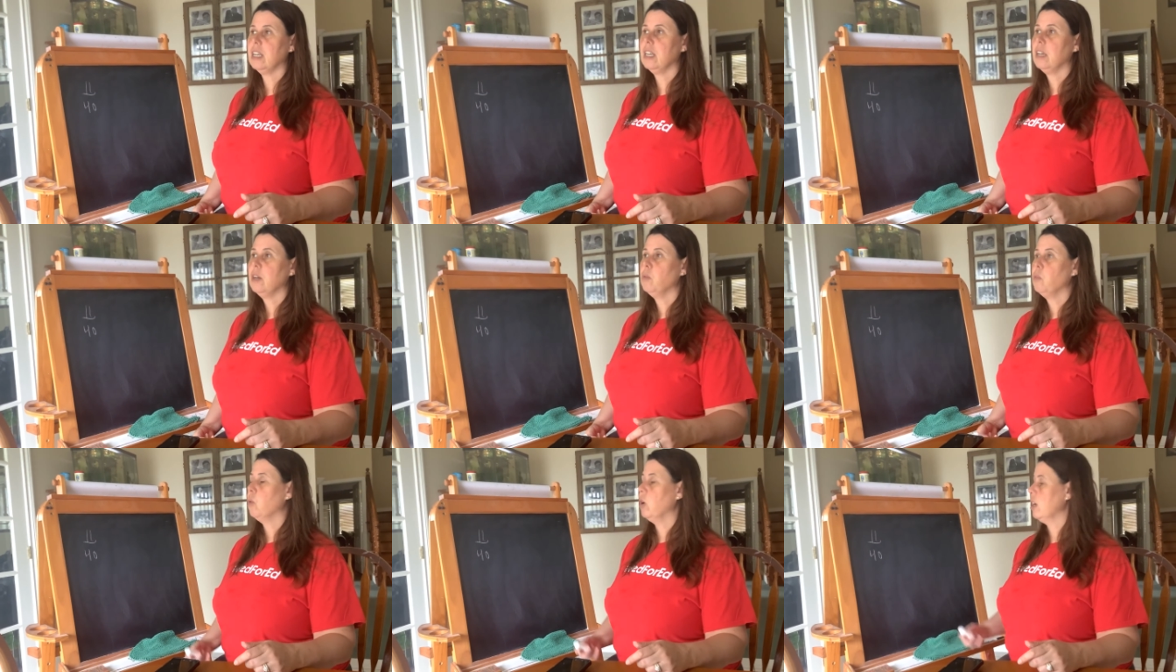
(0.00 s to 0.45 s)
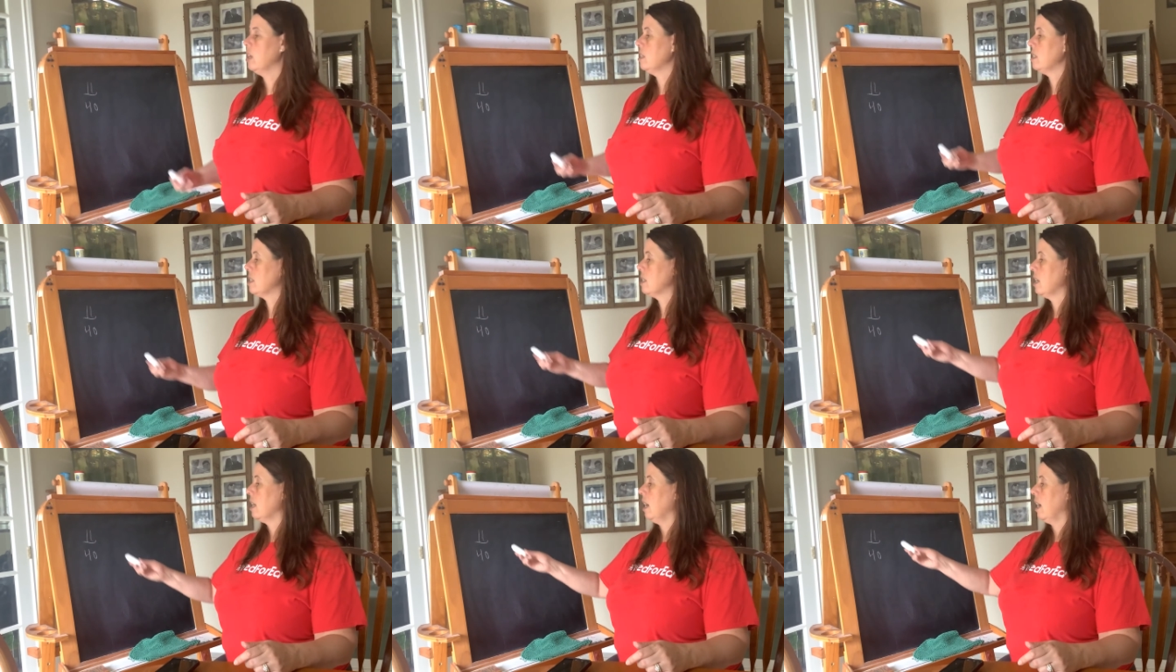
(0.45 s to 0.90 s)

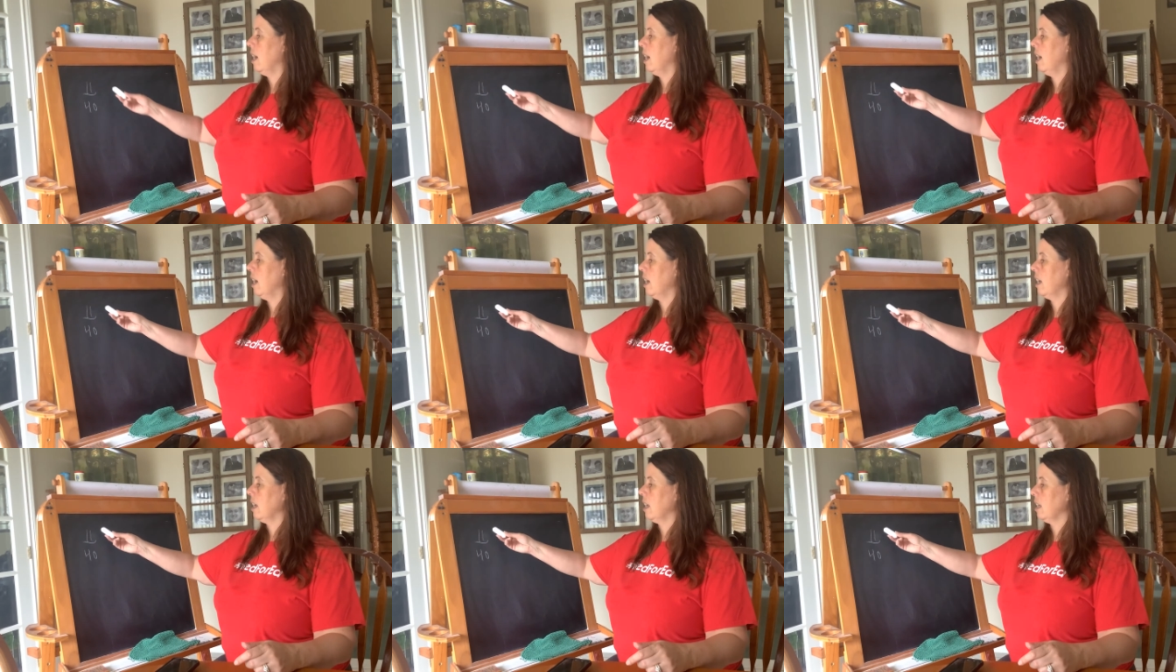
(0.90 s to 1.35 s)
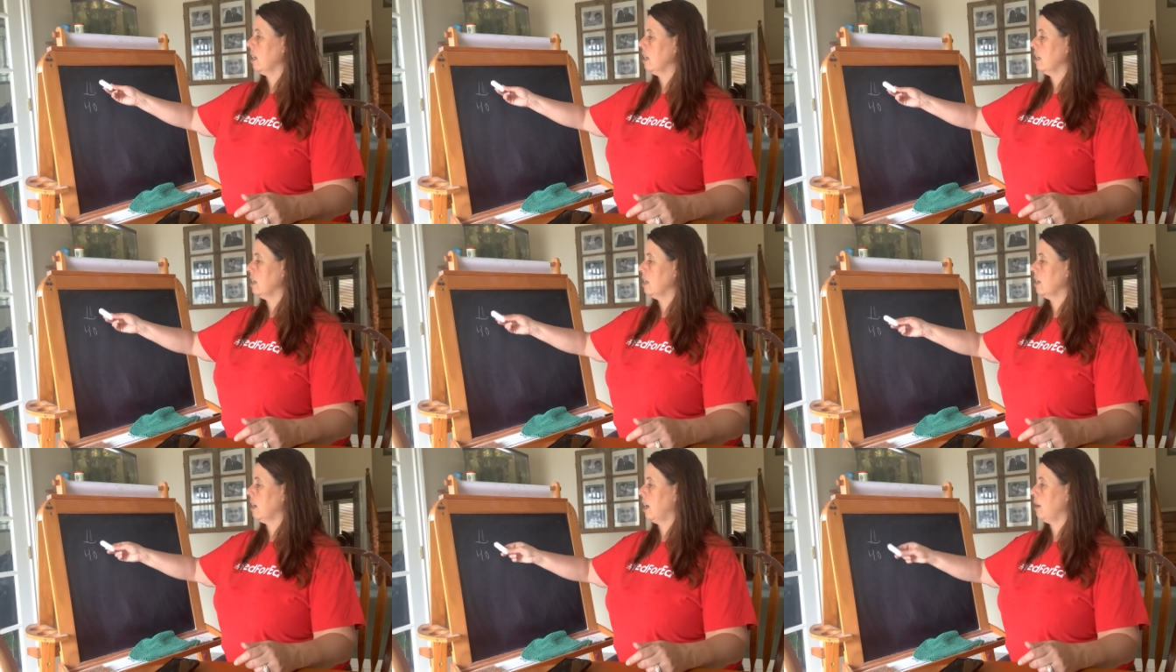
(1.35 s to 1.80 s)
was I
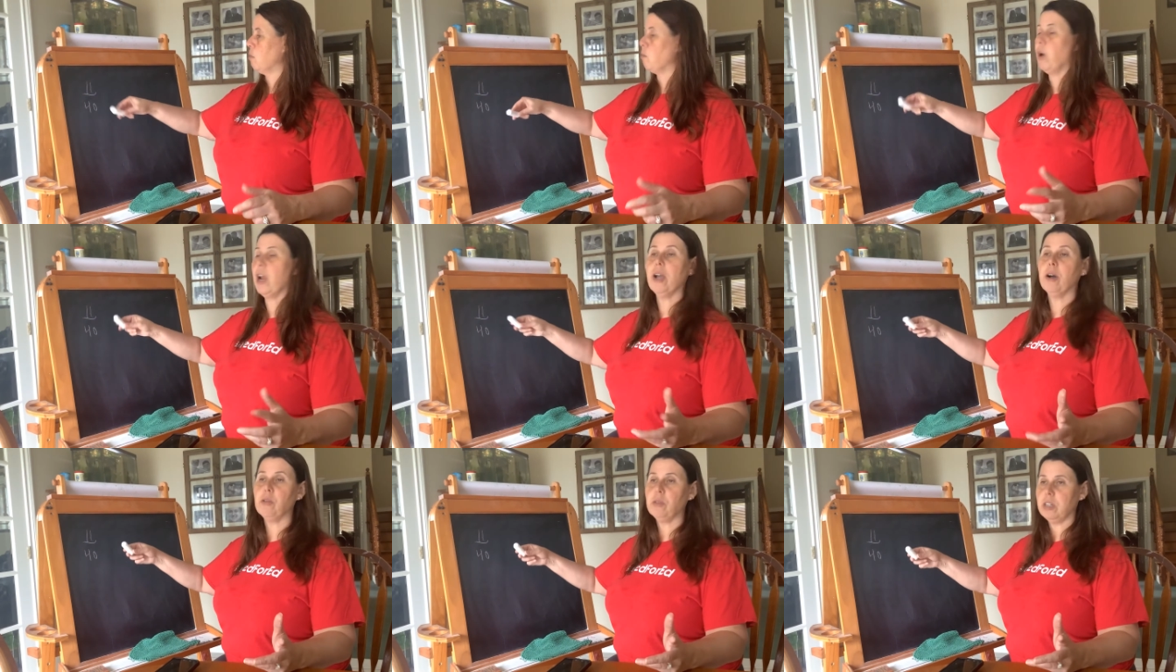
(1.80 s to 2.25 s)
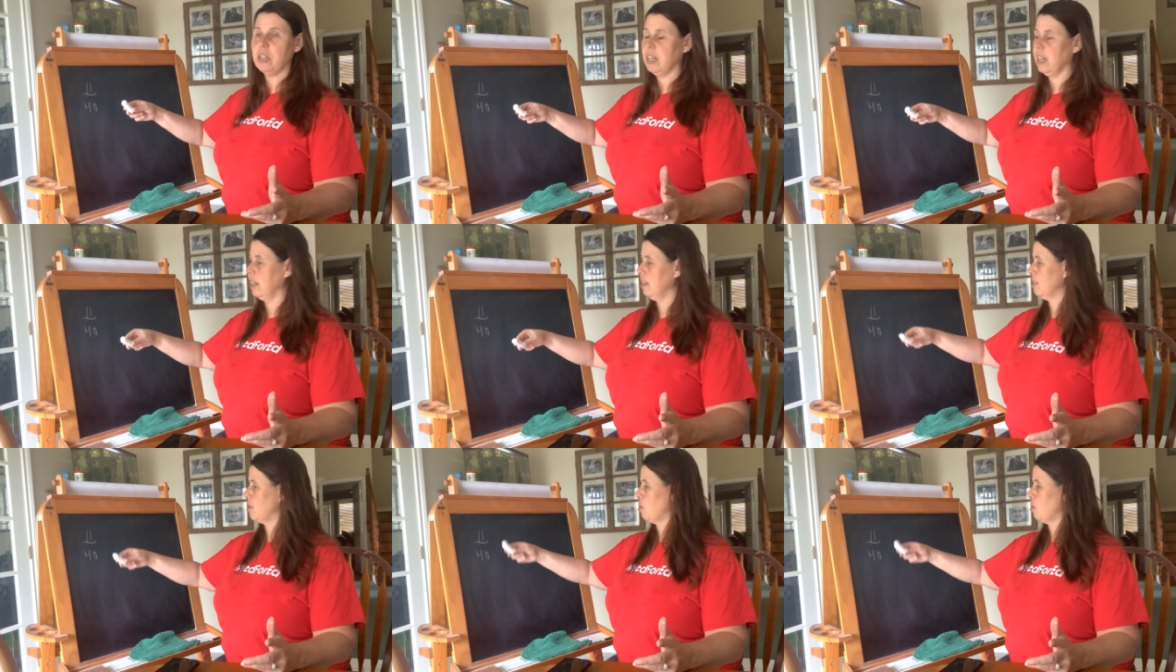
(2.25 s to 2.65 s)
rounded it.